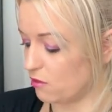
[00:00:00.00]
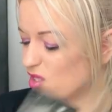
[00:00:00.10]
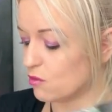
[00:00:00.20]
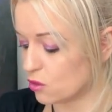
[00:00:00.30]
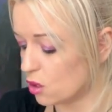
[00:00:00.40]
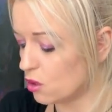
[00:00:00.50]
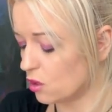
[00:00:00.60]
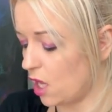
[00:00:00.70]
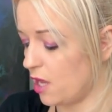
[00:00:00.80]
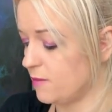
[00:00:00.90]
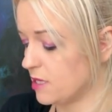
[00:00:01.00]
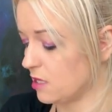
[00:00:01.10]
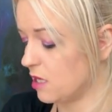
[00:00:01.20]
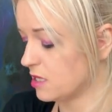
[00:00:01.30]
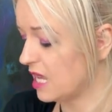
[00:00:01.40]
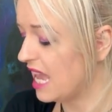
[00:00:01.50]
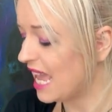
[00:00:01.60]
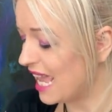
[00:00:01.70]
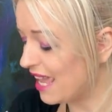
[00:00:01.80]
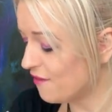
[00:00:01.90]
So not all hope is lost,
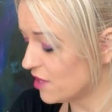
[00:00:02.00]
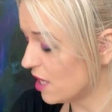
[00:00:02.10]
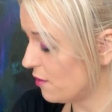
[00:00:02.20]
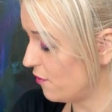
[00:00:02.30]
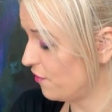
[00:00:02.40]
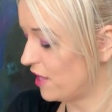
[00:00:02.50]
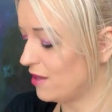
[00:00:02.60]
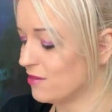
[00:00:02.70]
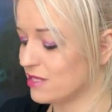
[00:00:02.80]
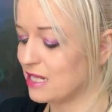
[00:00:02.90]
even though it feels